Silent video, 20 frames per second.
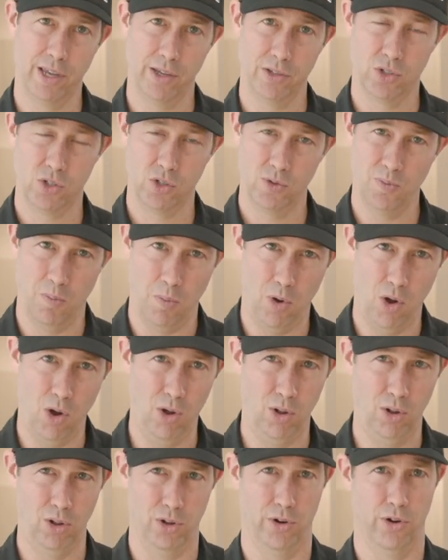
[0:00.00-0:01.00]
a
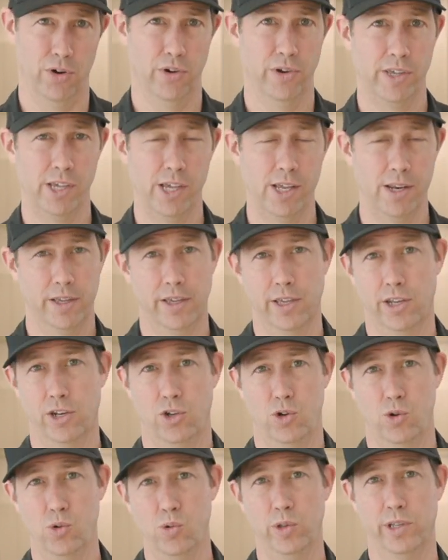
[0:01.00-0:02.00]
smaller heating
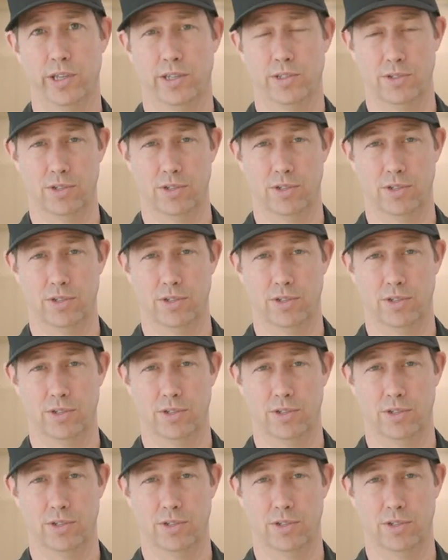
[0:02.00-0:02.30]
and cooling